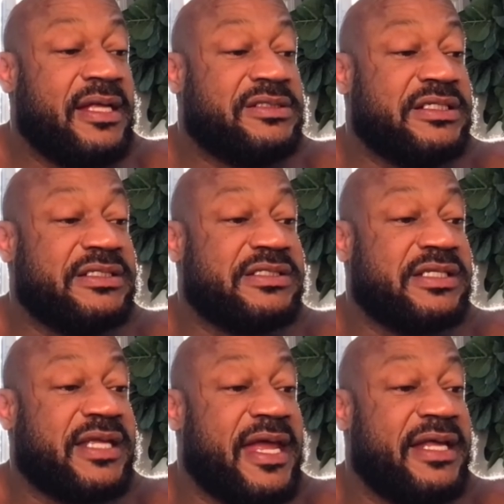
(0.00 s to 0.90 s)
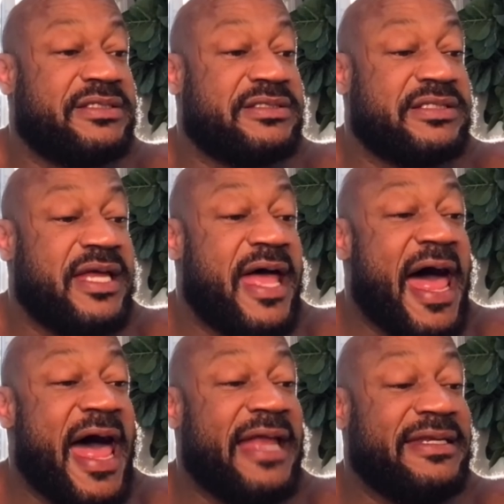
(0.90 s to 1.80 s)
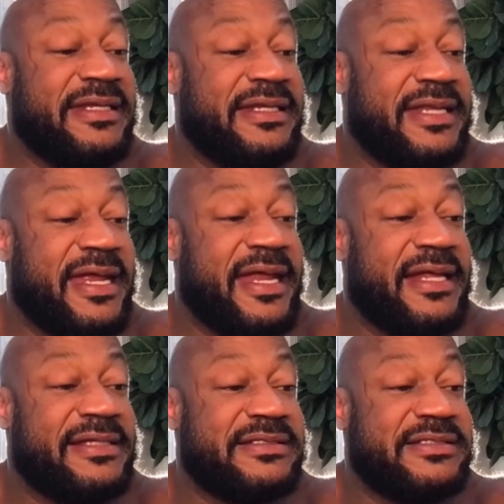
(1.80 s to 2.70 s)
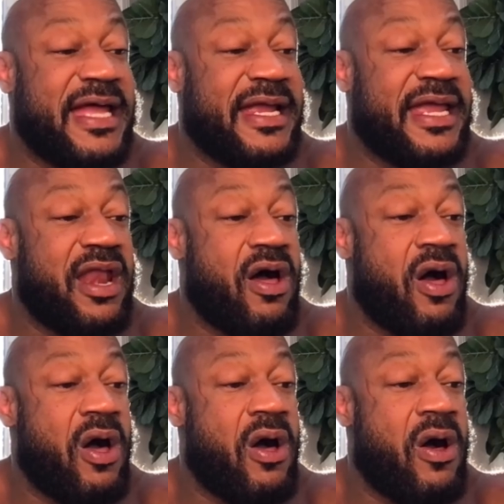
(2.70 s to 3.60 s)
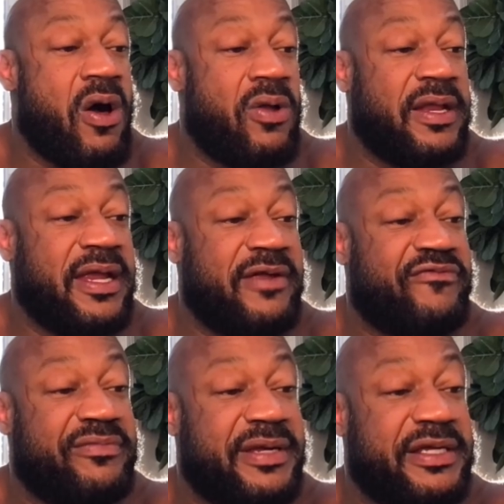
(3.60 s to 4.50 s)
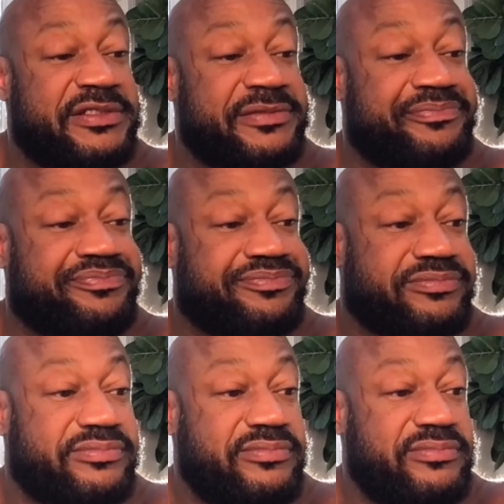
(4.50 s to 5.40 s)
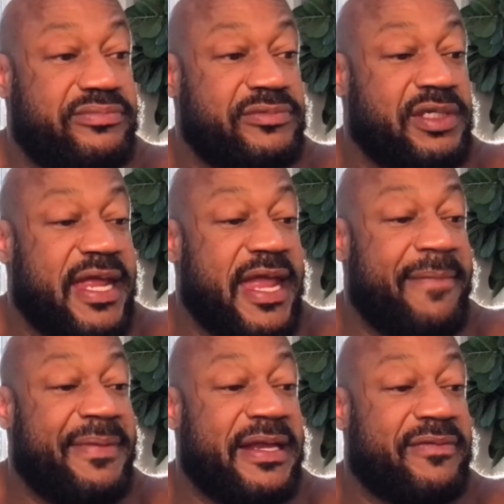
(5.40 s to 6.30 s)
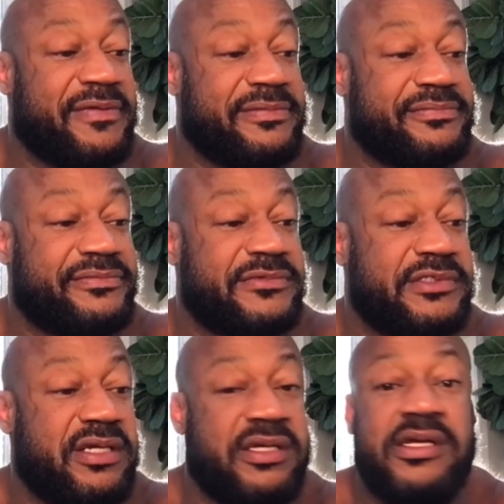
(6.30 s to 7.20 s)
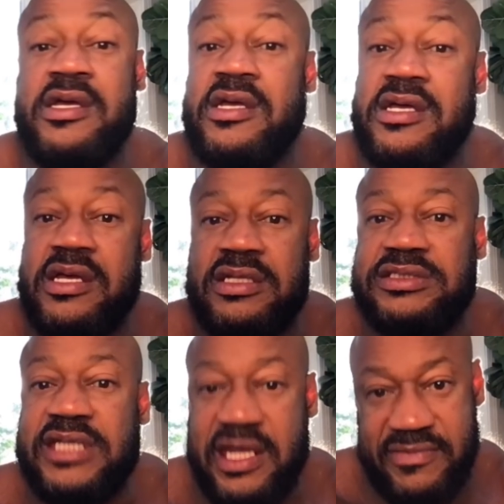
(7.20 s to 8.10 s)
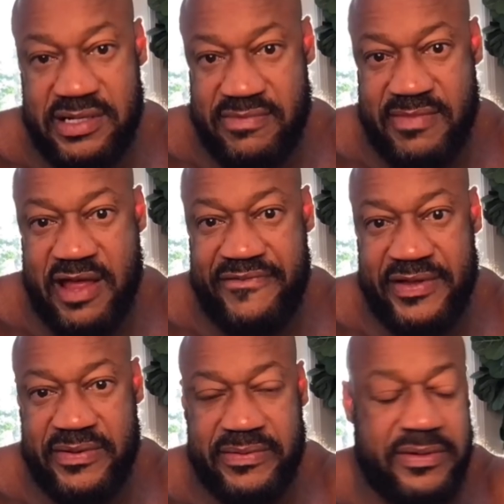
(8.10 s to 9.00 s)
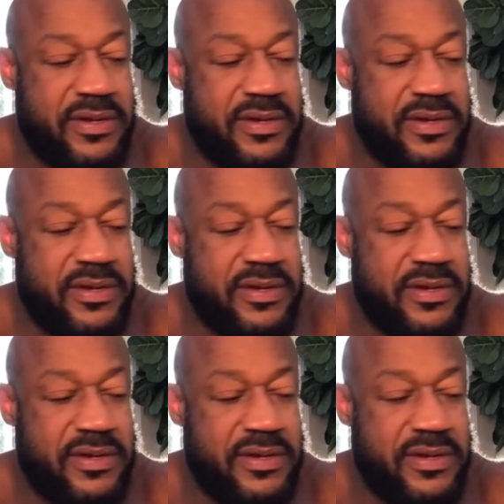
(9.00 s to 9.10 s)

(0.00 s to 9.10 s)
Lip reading: Just in case I need the answers, I got all the information. Every bit of it. And saved it in my phone.